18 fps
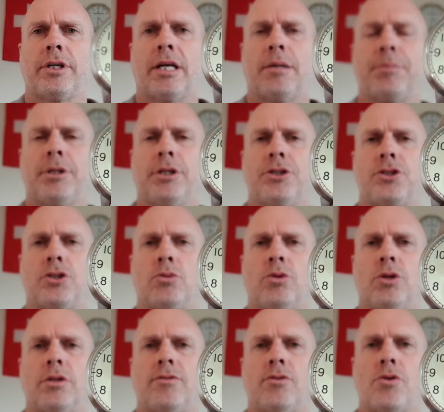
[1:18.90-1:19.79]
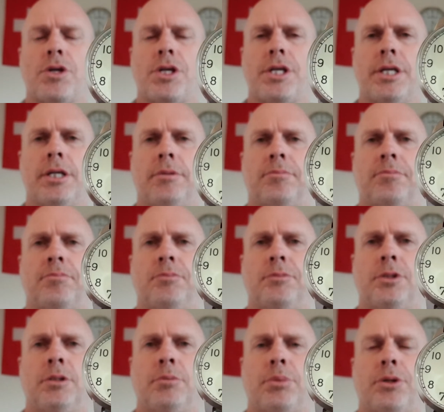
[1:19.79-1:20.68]
company I used to work for here
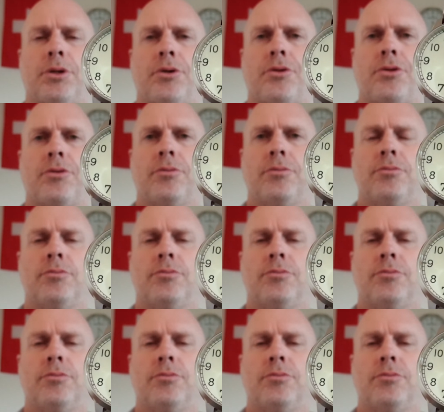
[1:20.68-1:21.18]
in Perth.